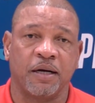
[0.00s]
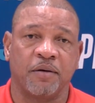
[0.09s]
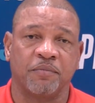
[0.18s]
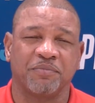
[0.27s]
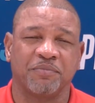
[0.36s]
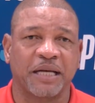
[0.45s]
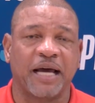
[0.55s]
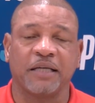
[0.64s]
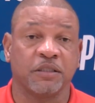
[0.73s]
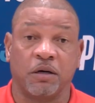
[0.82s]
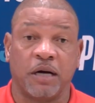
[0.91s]
Um,
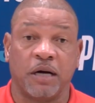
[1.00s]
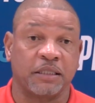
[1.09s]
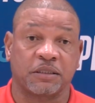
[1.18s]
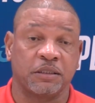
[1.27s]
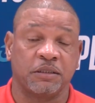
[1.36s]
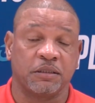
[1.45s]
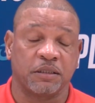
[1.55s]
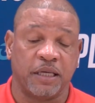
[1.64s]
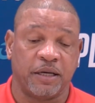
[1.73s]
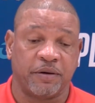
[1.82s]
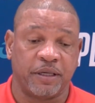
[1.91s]
but I, you know,
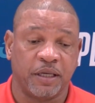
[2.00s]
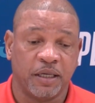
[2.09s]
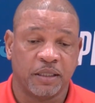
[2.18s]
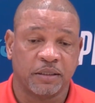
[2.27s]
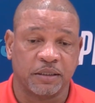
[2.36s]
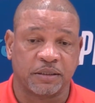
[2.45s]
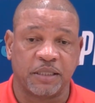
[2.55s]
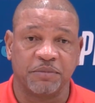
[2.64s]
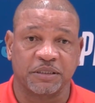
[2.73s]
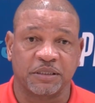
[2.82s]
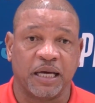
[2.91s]
honestly, Gary,
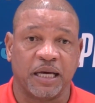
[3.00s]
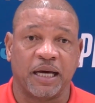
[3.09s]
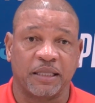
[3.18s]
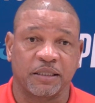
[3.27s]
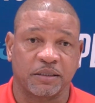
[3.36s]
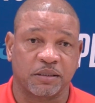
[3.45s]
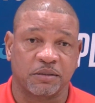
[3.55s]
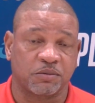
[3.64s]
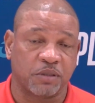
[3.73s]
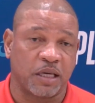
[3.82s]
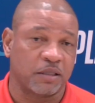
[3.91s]
this team is not.
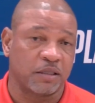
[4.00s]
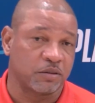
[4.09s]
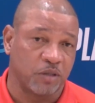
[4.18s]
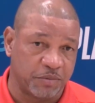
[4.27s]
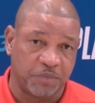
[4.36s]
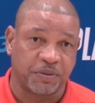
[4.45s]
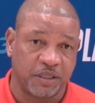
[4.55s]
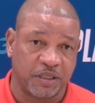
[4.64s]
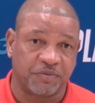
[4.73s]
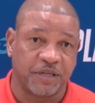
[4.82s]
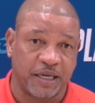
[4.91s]
This is I don't know how many
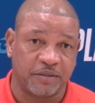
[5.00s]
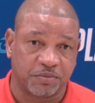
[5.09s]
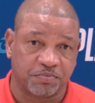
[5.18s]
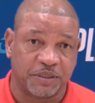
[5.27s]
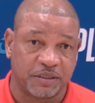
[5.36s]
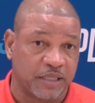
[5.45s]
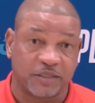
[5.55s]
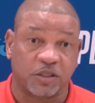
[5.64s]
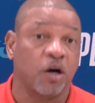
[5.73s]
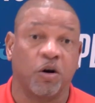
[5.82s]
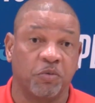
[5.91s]
playoff games, but
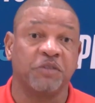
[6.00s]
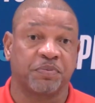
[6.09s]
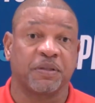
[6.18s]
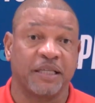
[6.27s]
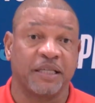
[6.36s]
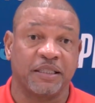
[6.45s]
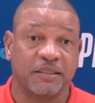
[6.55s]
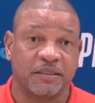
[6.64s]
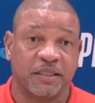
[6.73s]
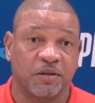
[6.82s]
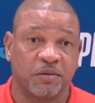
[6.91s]
that's all we've played.